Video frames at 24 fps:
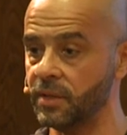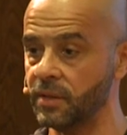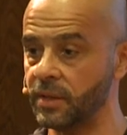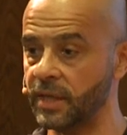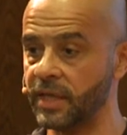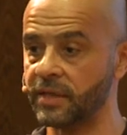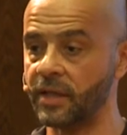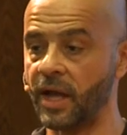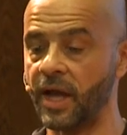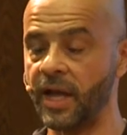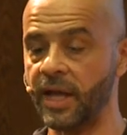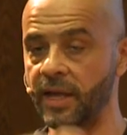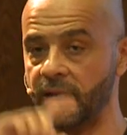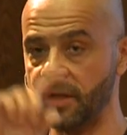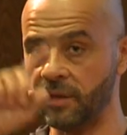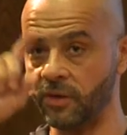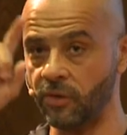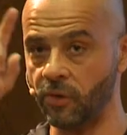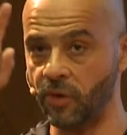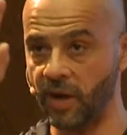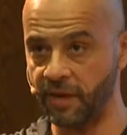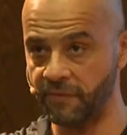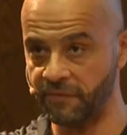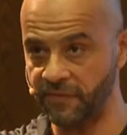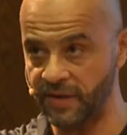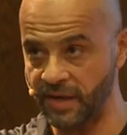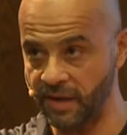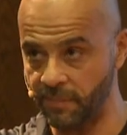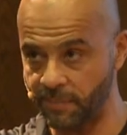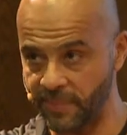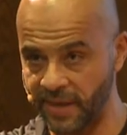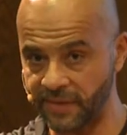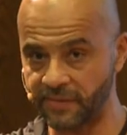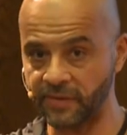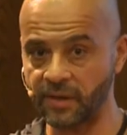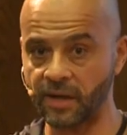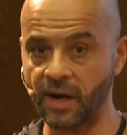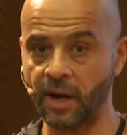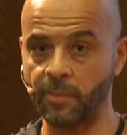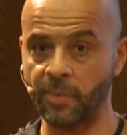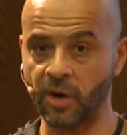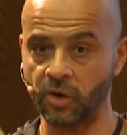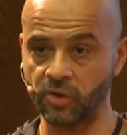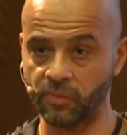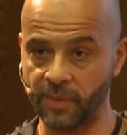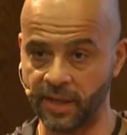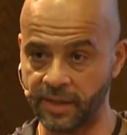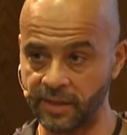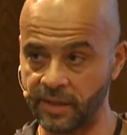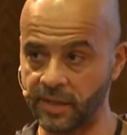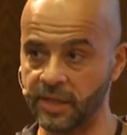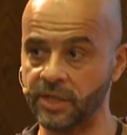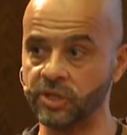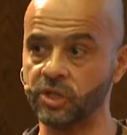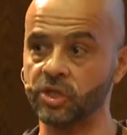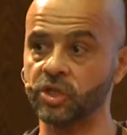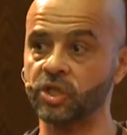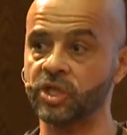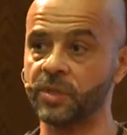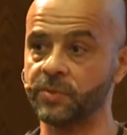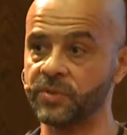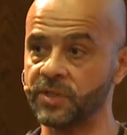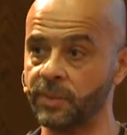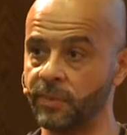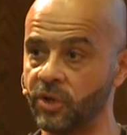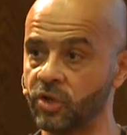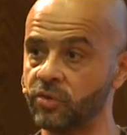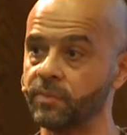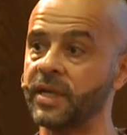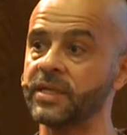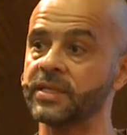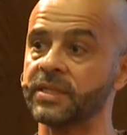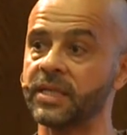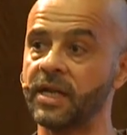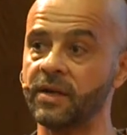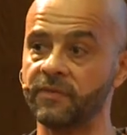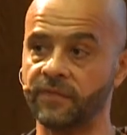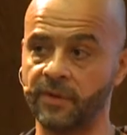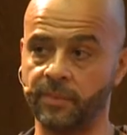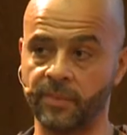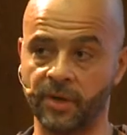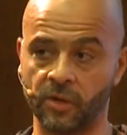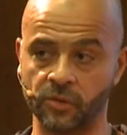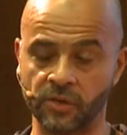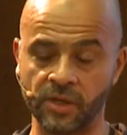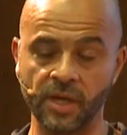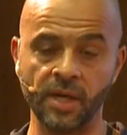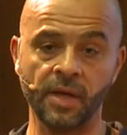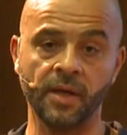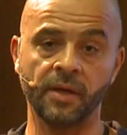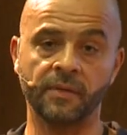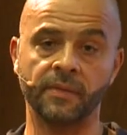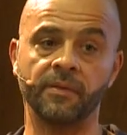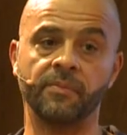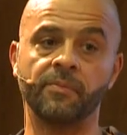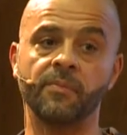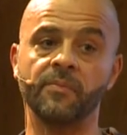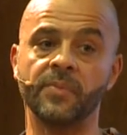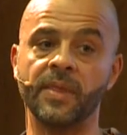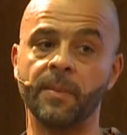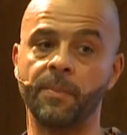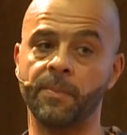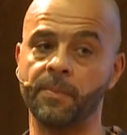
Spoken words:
That I feel better about my relationships, about myself, about the